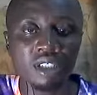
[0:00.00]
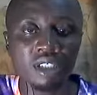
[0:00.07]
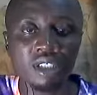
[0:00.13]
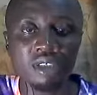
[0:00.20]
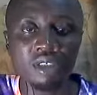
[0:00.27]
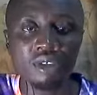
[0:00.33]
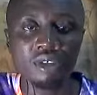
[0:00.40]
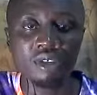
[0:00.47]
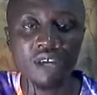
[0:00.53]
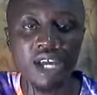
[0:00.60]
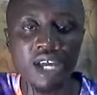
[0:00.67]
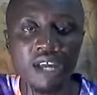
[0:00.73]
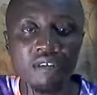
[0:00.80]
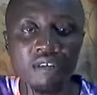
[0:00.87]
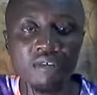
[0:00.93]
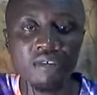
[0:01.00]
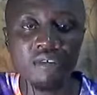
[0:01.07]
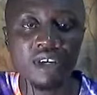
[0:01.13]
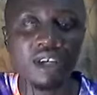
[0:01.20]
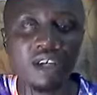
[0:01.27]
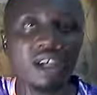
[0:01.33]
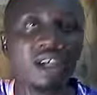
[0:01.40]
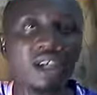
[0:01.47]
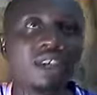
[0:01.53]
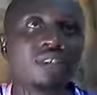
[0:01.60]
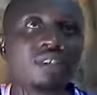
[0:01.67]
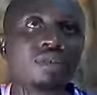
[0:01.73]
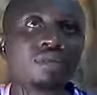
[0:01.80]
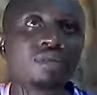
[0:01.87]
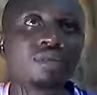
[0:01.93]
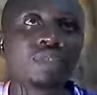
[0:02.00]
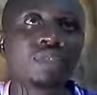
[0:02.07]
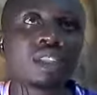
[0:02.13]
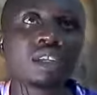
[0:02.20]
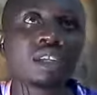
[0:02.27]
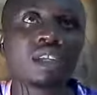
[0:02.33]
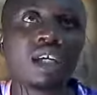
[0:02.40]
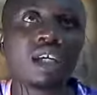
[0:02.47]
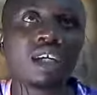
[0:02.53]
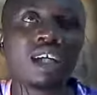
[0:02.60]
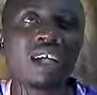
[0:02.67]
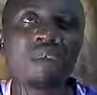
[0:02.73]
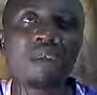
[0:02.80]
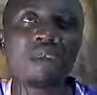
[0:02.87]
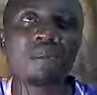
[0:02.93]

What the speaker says: I'm on